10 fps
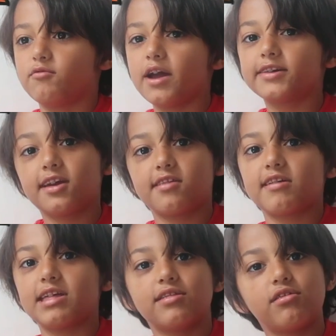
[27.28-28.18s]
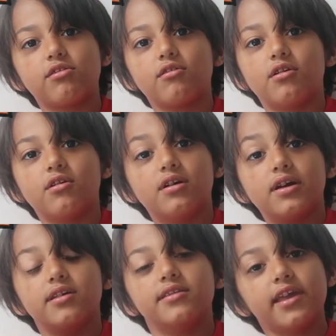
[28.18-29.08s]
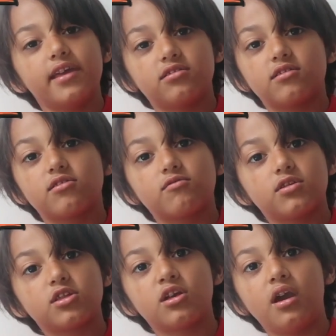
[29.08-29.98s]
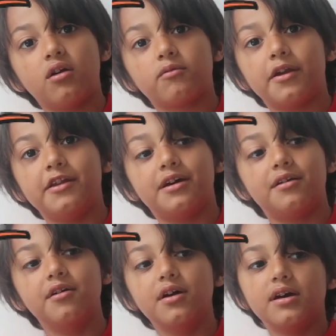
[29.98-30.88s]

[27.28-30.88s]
orangutans are endangered, which they are right now,